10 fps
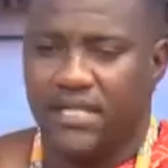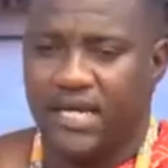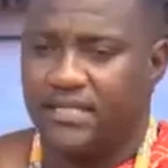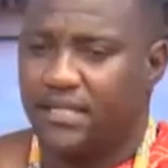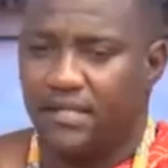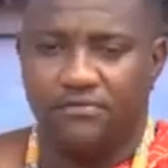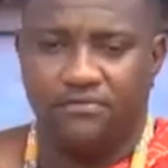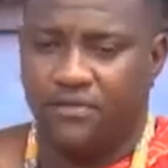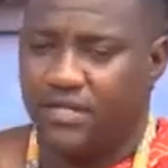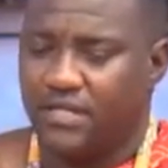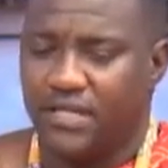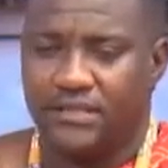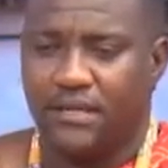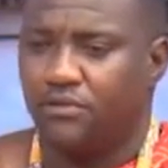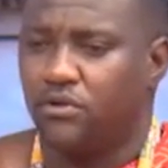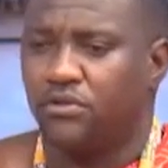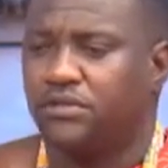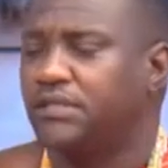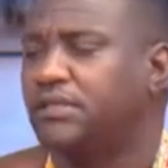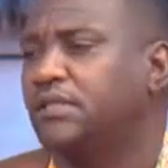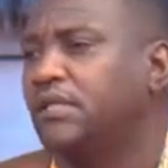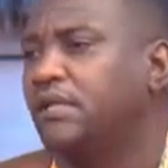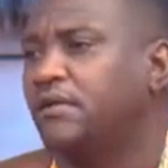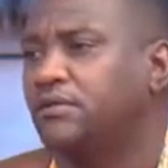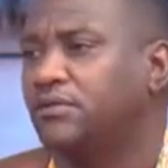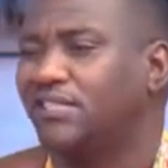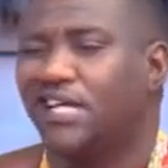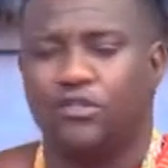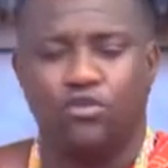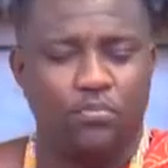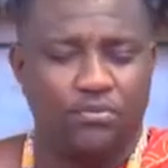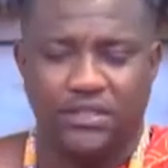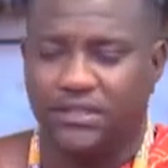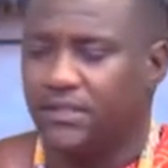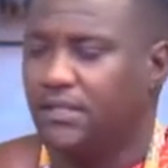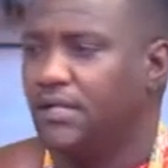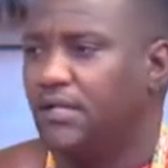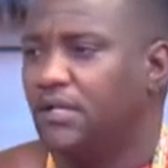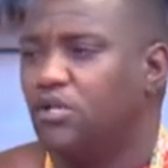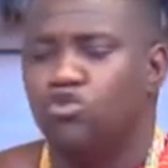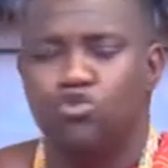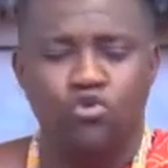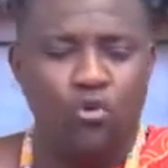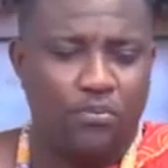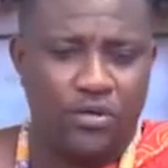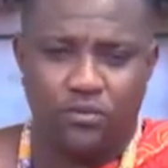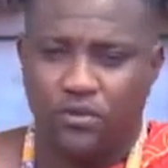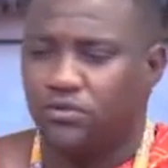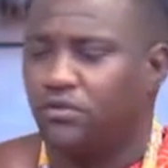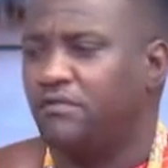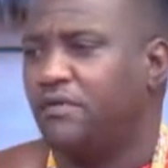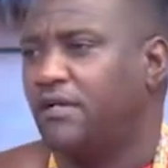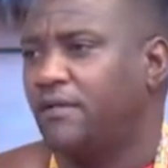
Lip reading: I tell Fred that I'm not contesting in Ayahuasca West. At no point, no point whatsoever.